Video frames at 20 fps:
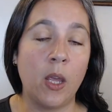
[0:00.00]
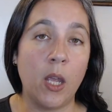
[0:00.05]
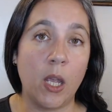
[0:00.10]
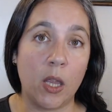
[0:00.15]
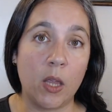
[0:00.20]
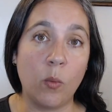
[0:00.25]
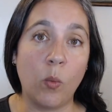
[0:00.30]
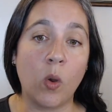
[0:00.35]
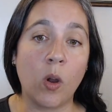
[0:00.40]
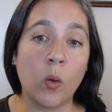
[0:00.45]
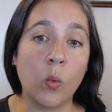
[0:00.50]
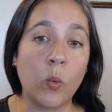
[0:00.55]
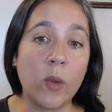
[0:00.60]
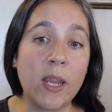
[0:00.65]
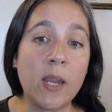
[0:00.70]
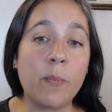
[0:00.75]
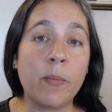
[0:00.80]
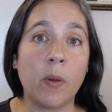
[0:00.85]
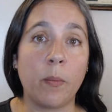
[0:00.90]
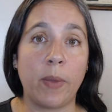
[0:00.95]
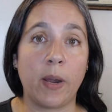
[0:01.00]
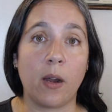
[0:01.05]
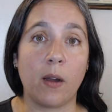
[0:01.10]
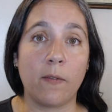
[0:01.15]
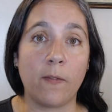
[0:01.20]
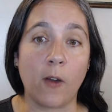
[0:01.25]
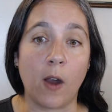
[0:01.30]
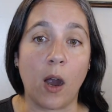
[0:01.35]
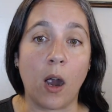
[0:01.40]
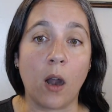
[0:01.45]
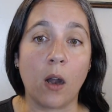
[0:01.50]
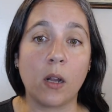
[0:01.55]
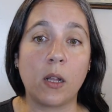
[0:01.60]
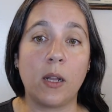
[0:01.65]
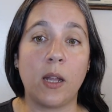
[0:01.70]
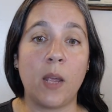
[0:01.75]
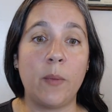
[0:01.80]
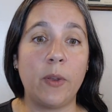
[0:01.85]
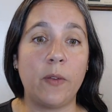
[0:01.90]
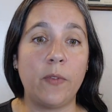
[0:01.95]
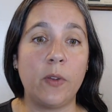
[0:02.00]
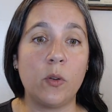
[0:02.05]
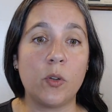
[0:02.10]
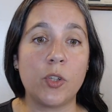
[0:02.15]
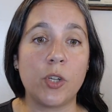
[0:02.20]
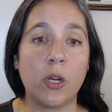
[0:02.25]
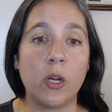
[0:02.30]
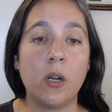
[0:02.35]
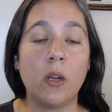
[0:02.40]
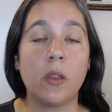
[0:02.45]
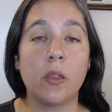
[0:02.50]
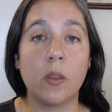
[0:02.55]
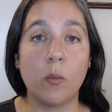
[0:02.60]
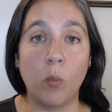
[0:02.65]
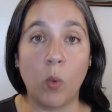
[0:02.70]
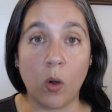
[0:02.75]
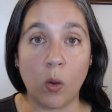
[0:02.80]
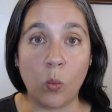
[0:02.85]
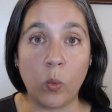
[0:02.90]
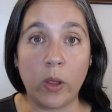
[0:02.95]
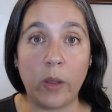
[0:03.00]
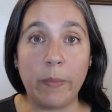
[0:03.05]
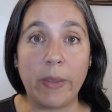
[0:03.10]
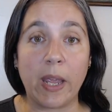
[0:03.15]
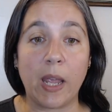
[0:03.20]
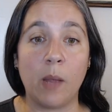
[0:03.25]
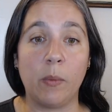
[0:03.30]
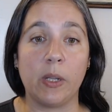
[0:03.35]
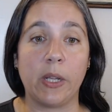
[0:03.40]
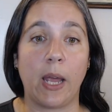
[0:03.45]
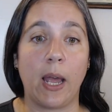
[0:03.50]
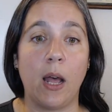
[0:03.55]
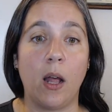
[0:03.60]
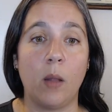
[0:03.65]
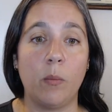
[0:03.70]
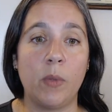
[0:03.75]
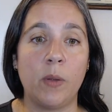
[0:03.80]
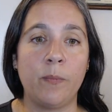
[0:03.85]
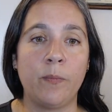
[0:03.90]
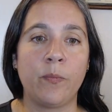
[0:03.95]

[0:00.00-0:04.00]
And the more we prepare for our climate future, the more we'll be able to help.